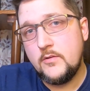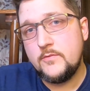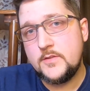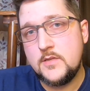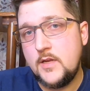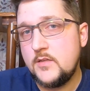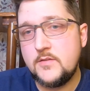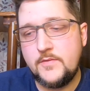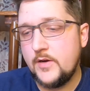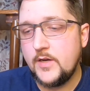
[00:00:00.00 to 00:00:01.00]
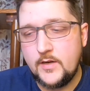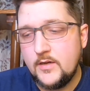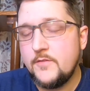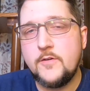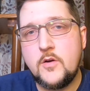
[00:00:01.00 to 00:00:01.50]
of snakes, varying
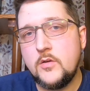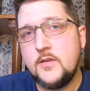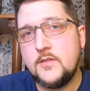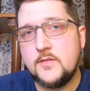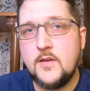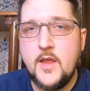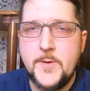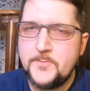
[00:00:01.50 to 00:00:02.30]
difficulties and